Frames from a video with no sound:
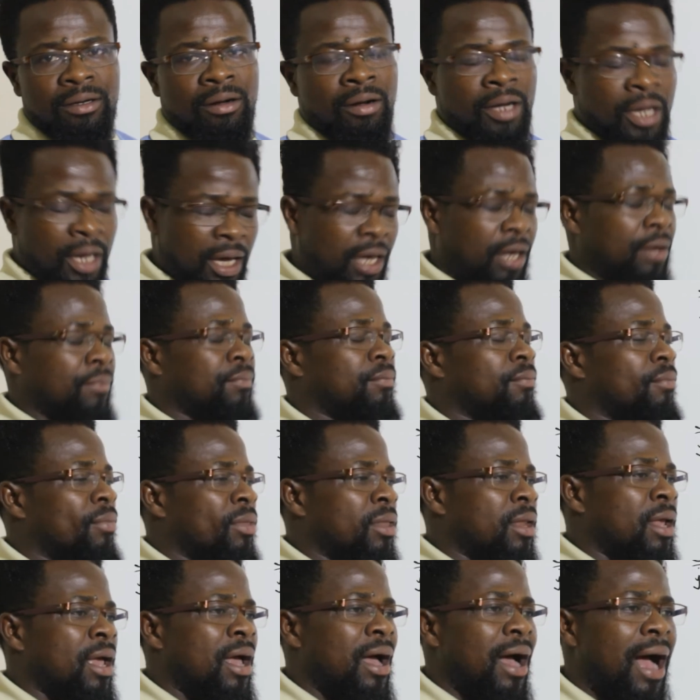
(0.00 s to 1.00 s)
Okay,
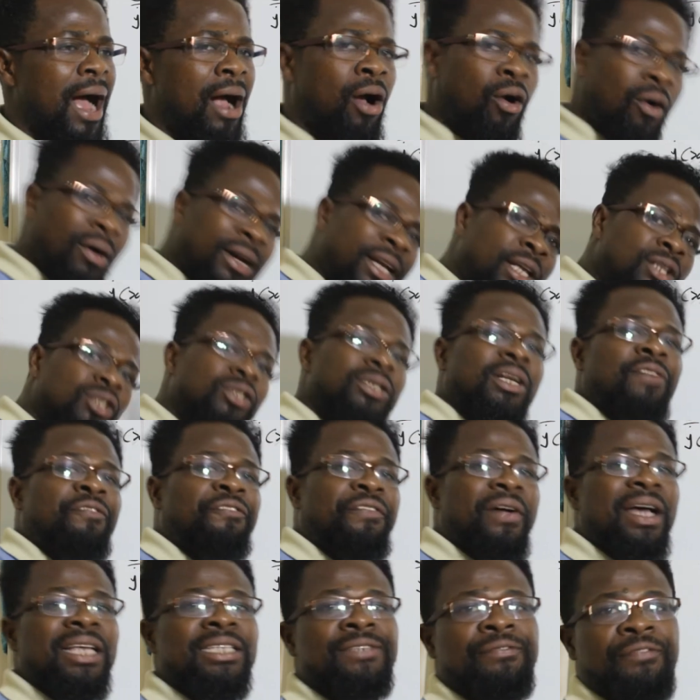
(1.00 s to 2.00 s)
according to the
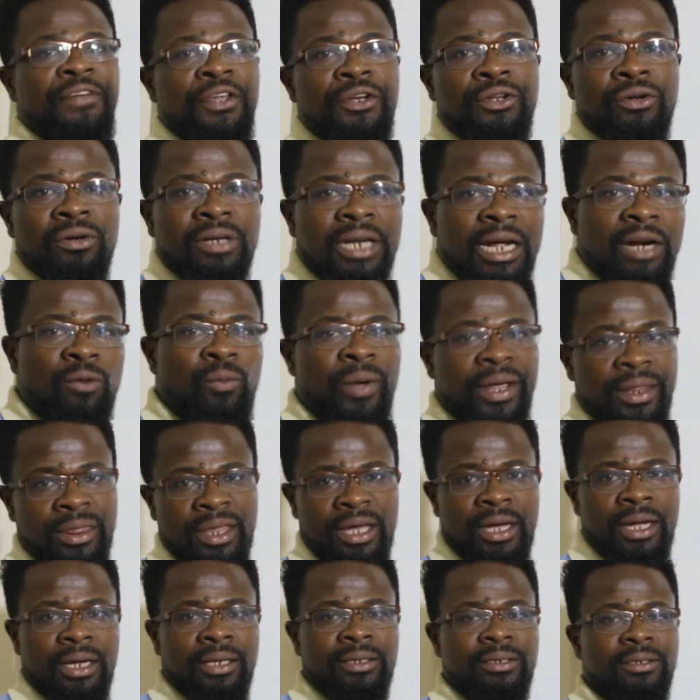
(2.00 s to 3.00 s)
first video that we
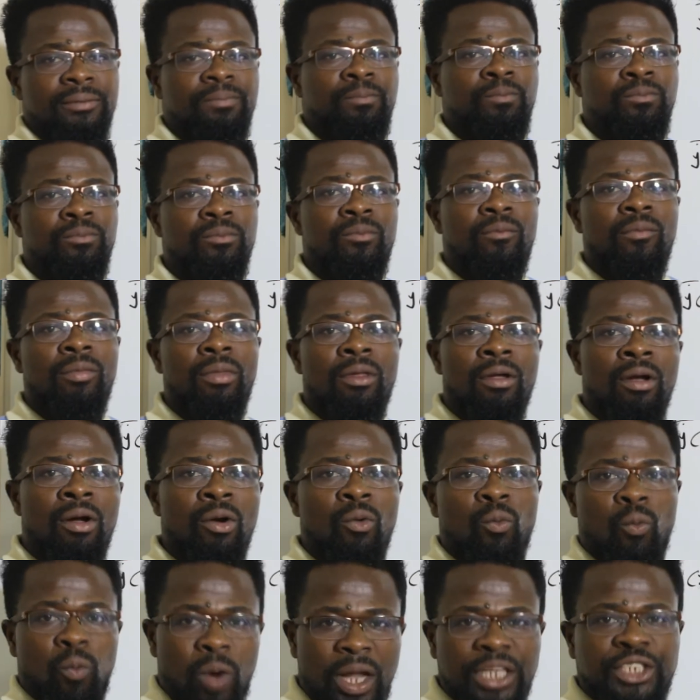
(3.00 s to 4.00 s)
did,
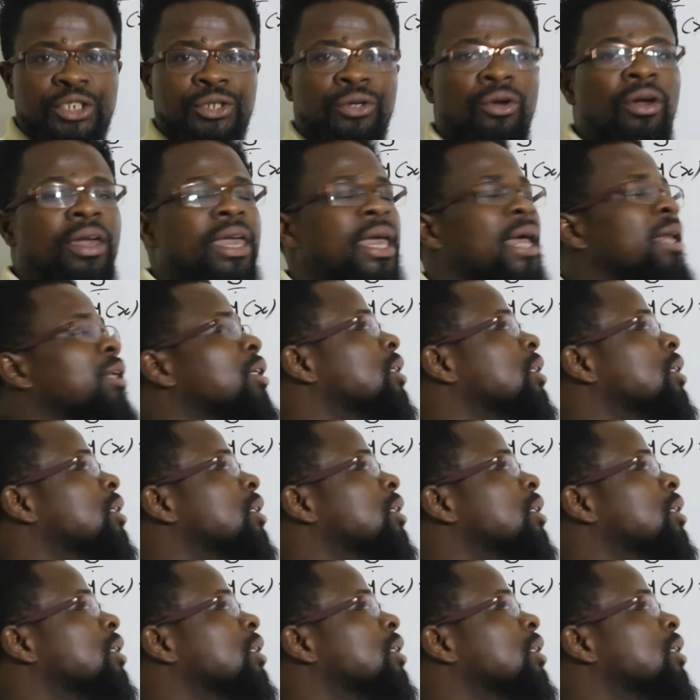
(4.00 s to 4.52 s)
what you can